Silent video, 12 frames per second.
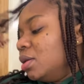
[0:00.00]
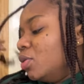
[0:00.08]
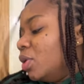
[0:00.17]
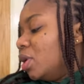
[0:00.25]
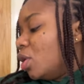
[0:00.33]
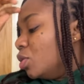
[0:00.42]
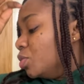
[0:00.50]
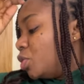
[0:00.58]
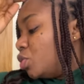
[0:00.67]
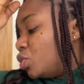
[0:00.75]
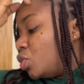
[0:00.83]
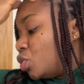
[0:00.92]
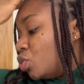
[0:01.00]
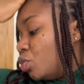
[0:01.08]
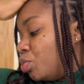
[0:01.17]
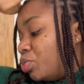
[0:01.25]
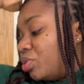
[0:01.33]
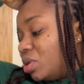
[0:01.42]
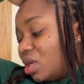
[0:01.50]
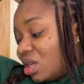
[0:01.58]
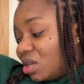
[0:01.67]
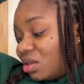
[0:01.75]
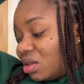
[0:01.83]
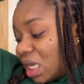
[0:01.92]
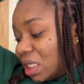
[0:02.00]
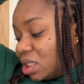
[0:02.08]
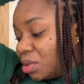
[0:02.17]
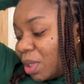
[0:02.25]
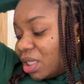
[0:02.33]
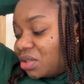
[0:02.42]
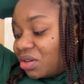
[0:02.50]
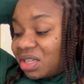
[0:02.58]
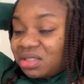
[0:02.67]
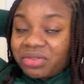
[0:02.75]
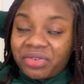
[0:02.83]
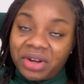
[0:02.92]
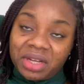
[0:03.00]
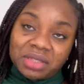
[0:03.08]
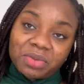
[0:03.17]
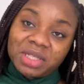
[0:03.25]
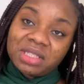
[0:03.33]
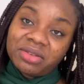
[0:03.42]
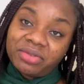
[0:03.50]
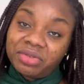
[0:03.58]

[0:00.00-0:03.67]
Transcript: When it comes to soap, antibacterial, it's not very expensive.